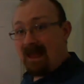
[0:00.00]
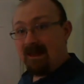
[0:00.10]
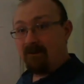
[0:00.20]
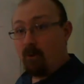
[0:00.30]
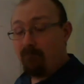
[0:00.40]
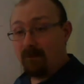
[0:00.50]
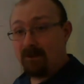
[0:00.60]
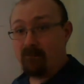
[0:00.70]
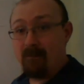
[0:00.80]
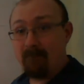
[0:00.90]
And hopefully
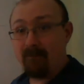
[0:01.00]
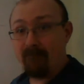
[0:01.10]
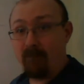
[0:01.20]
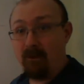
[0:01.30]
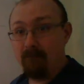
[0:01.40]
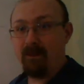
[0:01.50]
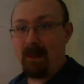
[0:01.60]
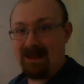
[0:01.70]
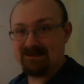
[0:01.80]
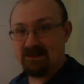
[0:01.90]
you'll remember from the
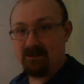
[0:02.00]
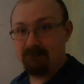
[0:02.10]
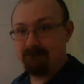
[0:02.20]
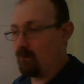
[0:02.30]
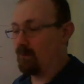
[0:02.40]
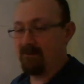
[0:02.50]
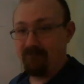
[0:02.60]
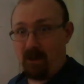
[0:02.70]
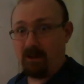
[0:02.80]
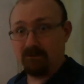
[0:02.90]
last time, or if
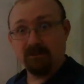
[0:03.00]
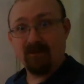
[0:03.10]
not,